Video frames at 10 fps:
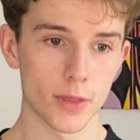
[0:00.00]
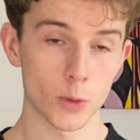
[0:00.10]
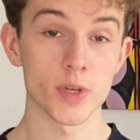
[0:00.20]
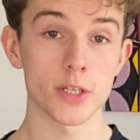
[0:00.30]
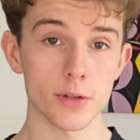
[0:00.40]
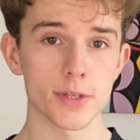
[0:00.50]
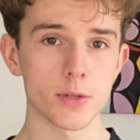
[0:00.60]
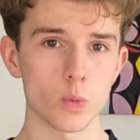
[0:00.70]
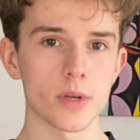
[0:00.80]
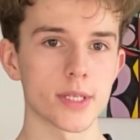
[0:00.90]
The
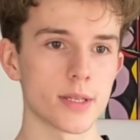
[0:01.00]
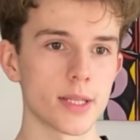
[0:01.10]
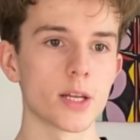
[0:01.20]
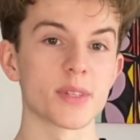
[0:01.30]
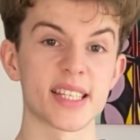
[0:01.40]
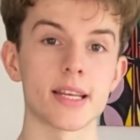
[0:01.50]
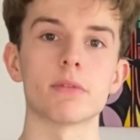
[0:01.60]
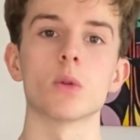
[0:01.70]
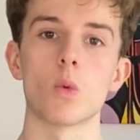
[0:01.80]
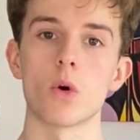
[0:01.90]
results was a little
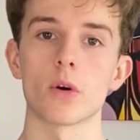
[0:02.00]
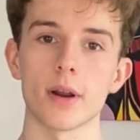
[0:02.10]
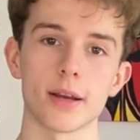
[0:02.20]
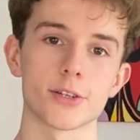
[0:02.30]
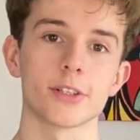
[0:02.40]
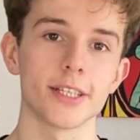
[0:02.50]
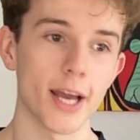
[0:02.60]
civil war, actually.